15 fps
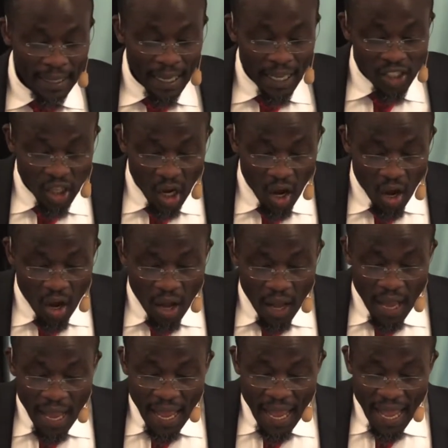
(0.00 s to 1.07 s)
So
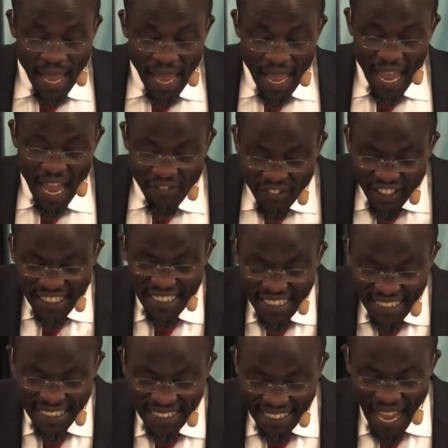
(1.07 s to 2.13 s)
Everything
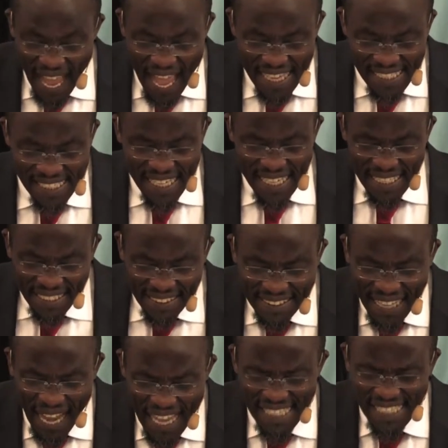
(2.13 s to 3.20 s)
he does, he
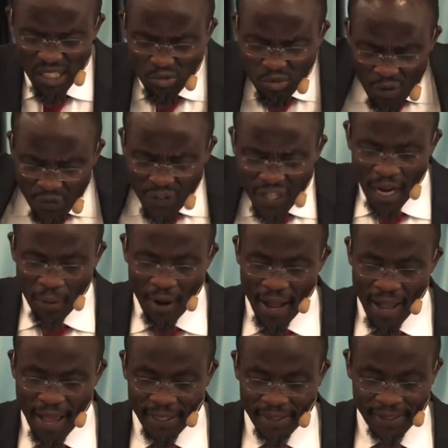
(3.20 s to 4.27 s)
does it within our
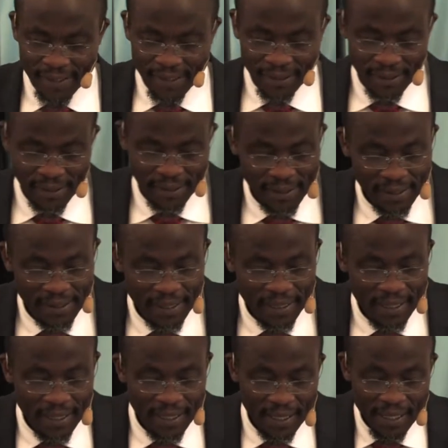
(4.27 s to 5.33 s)
hearts.
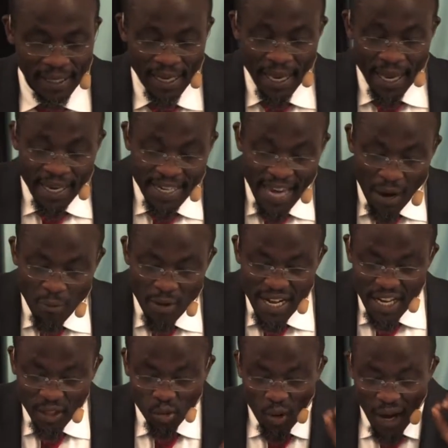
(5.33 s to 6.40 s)
Here we
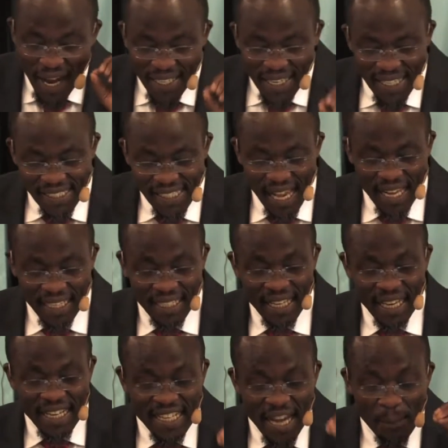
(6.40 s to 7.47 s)
need to understand
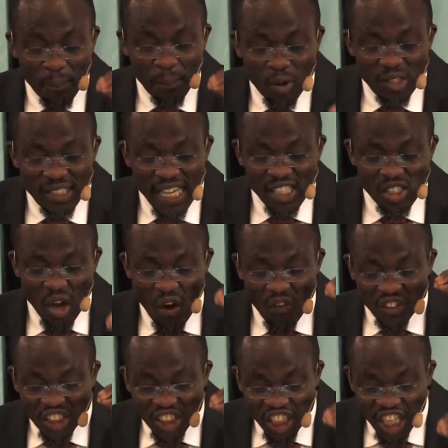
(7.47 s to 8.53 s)
the process
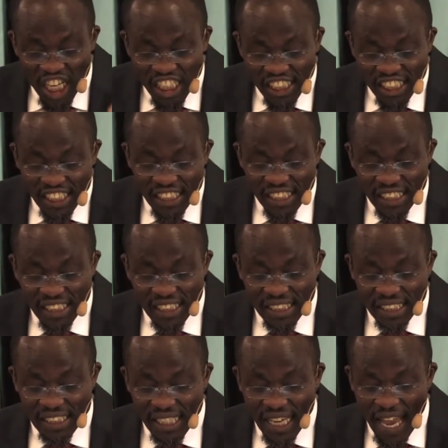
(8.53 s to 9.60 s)
of changing
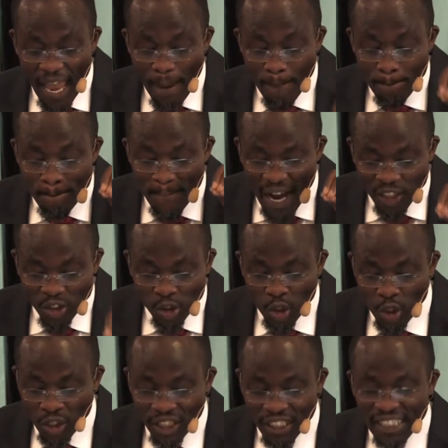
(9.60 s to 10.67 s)
and
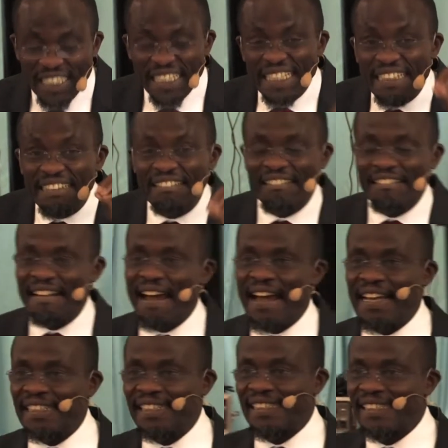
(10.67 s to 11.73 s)
maturing in
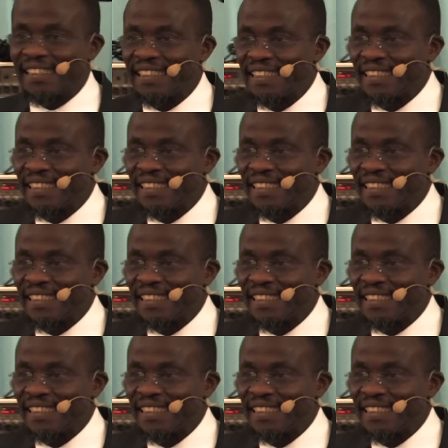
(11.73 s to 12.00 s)
Christ.